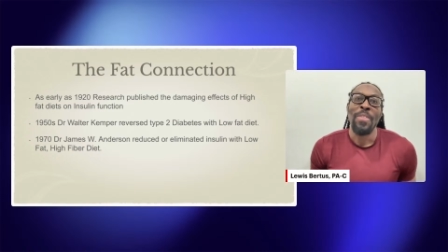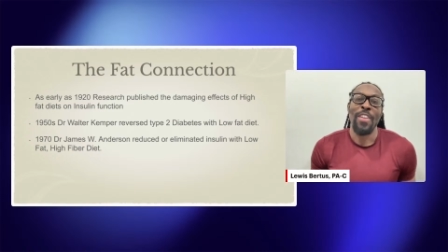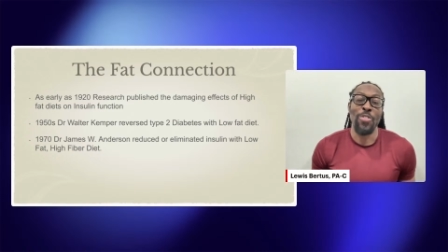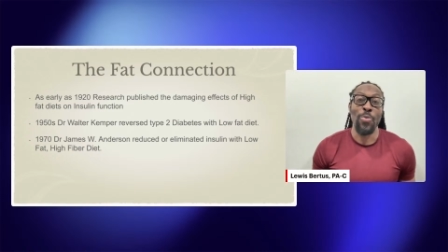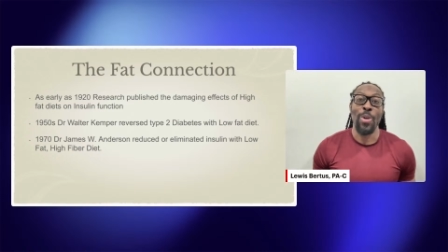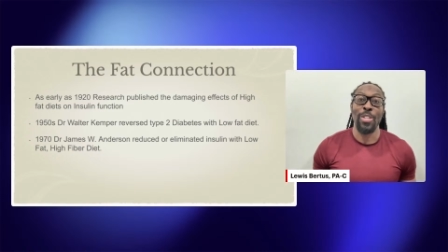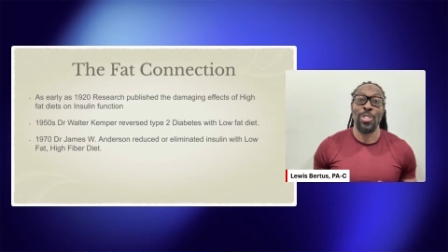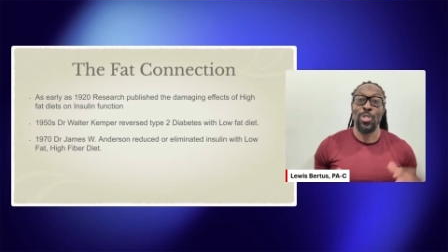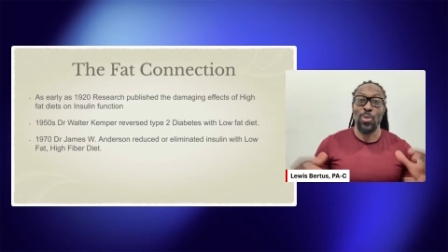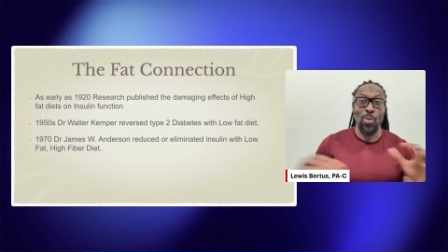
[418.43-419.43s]
If you want to
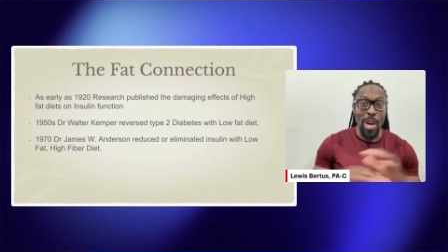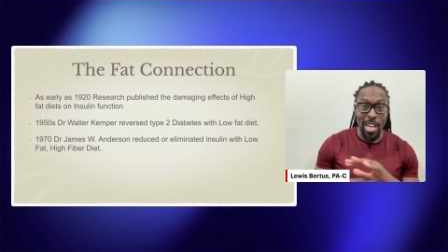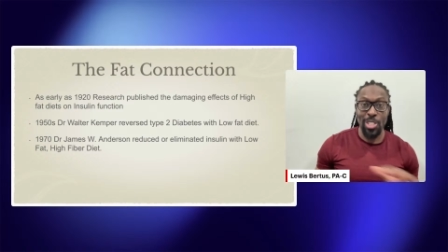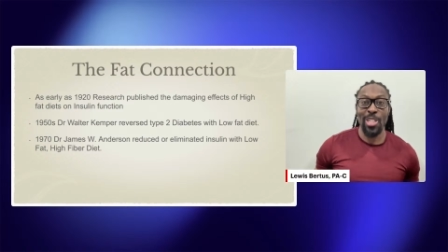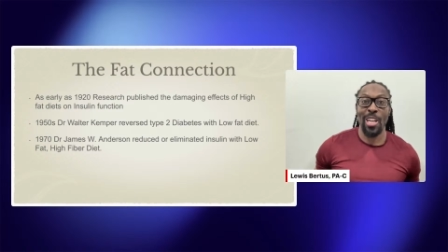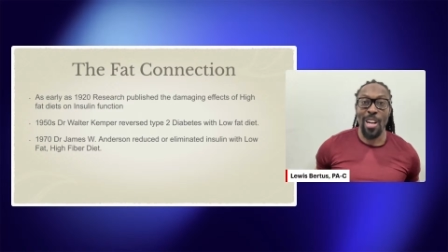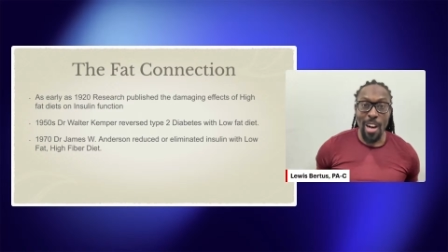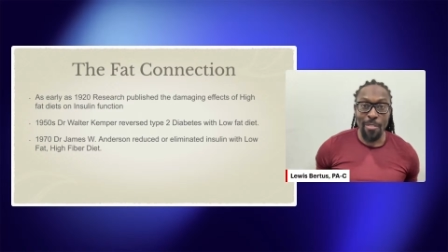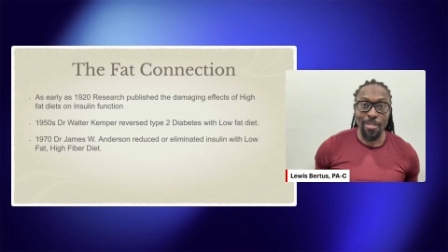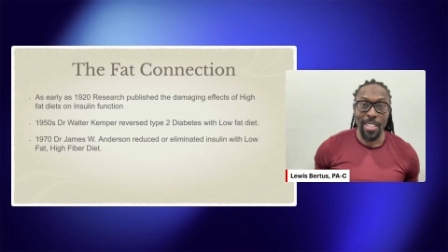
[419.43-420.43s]
squash that
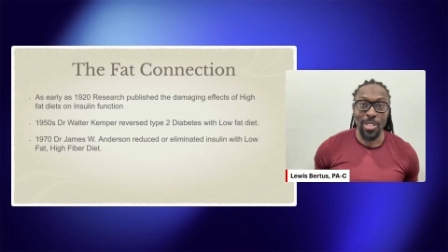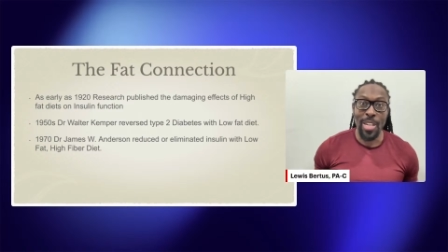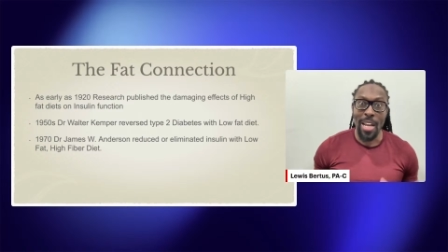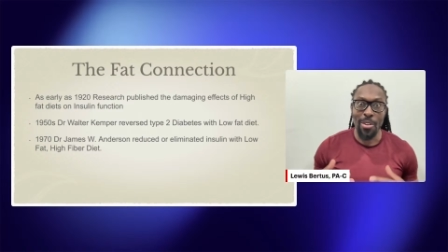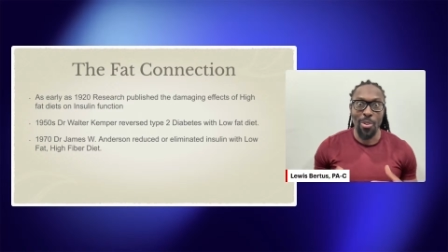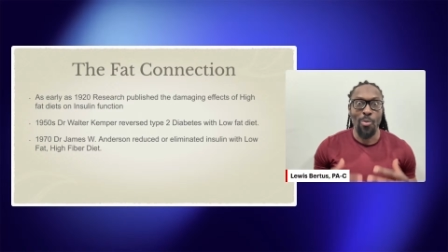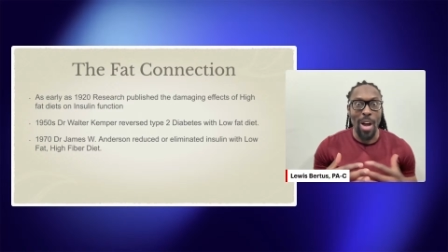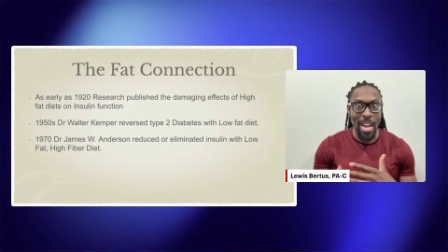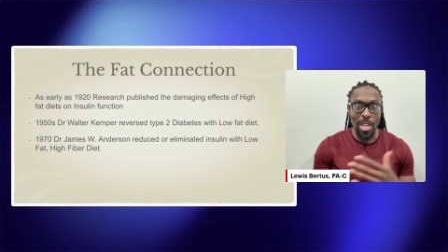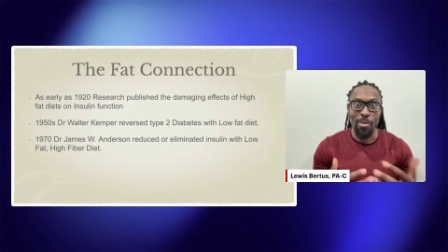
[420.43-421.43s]
conflict, you got to know
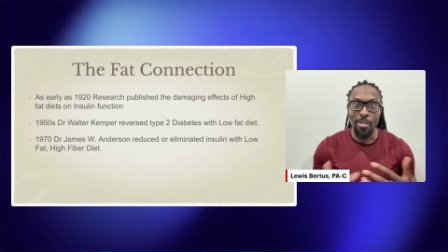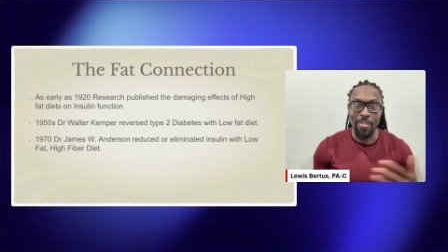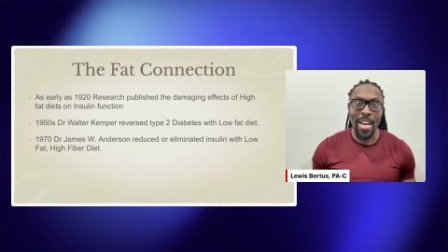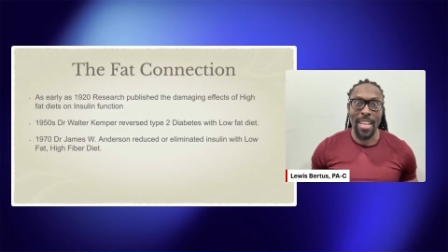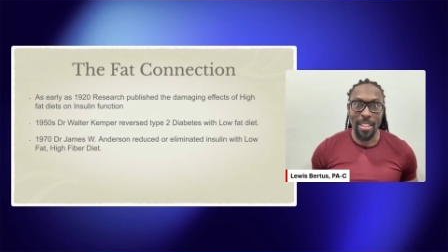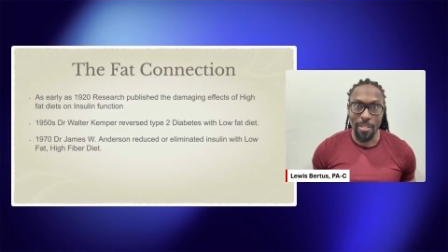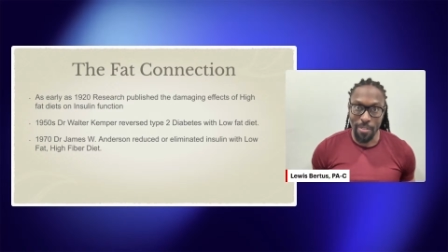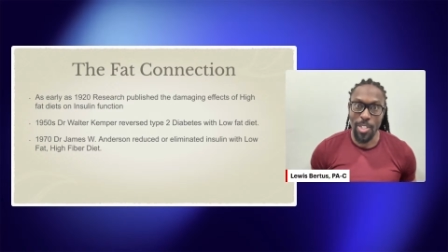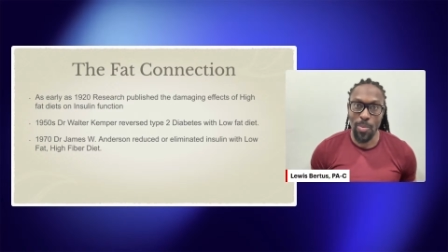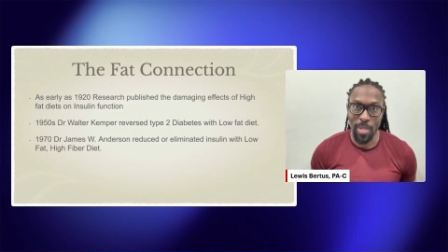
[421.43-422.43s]
why you were fighting in the
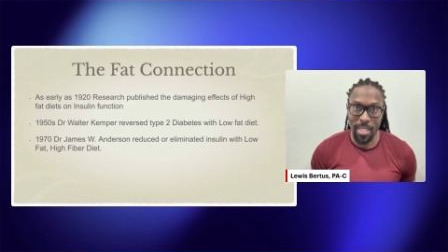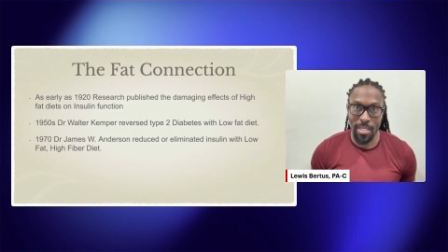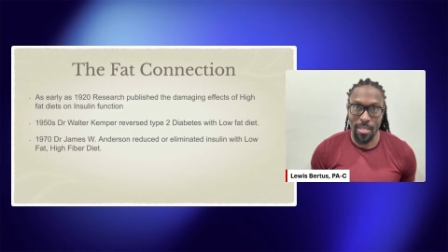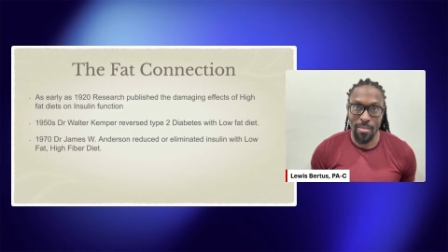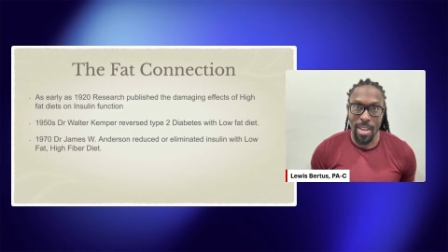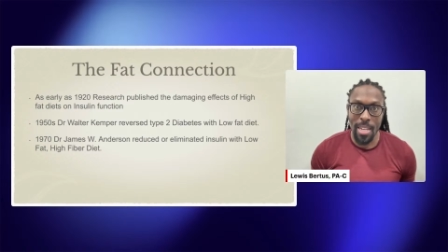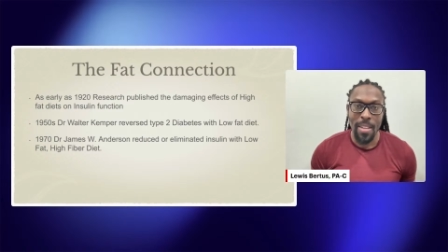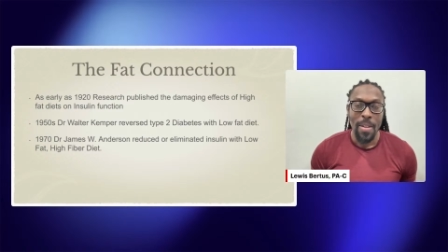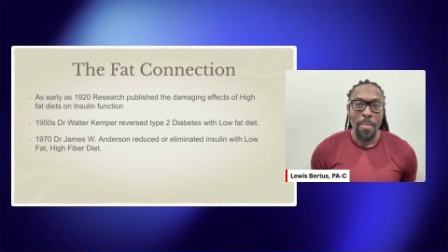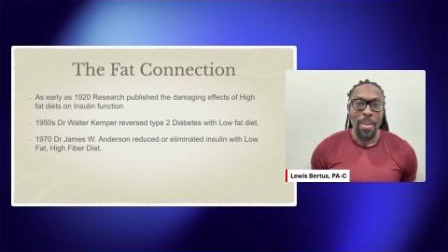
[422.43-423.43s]
first place, right?
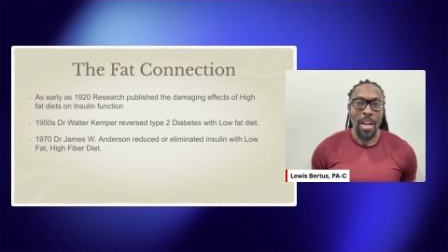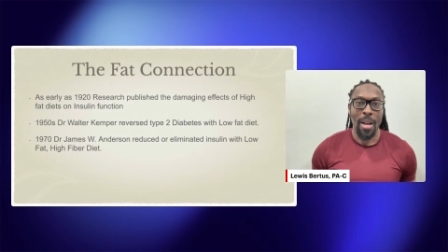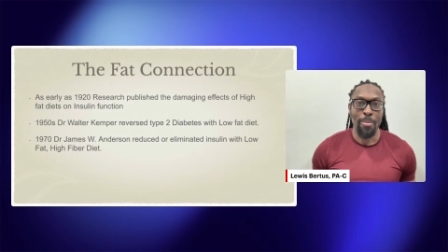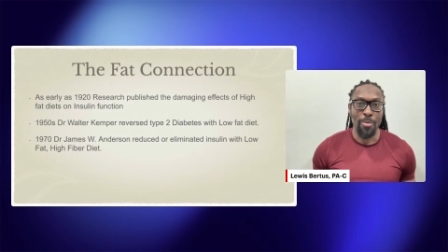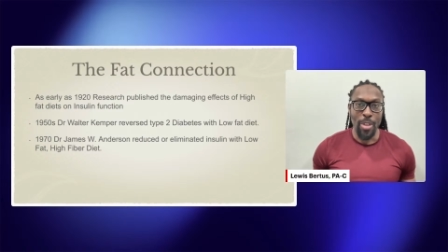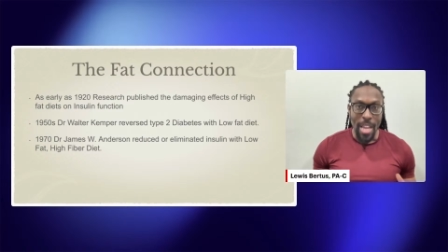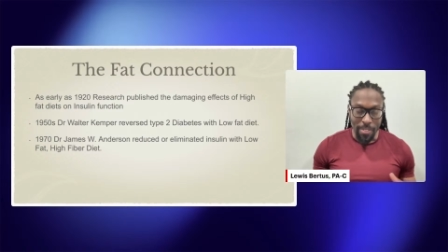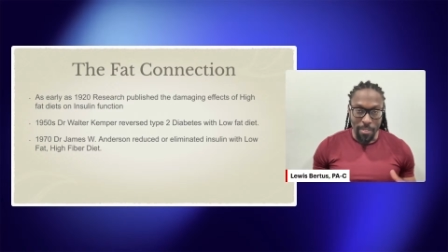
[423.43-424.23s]
You have